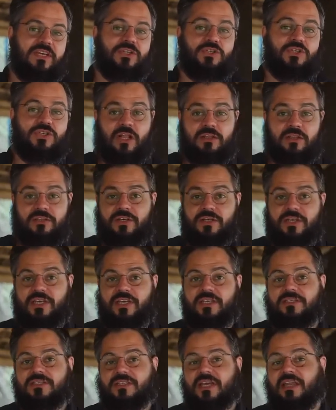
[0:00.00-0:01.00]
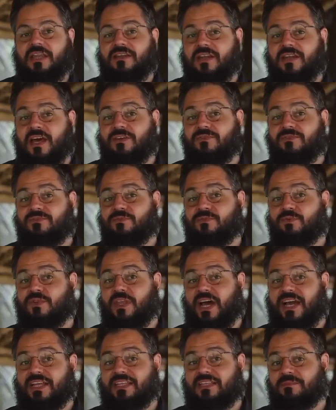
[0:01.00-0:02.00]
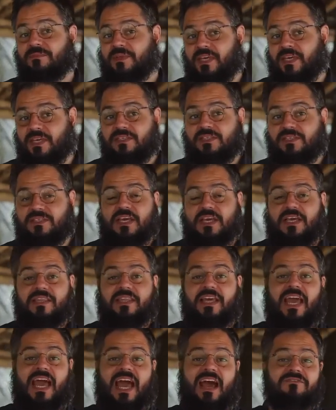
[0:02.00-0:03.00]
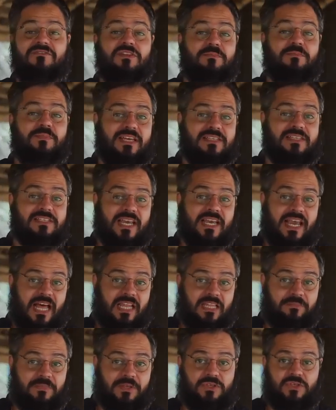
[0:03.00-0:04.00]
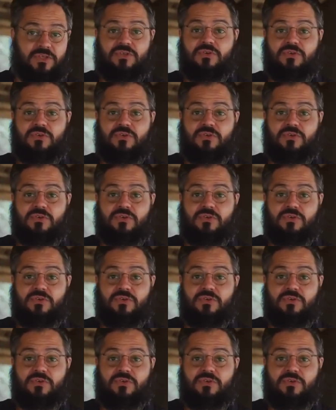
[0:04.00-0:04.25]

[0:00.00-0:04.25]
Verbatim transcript: shelter kits and non-food item kits. They have the basic elements to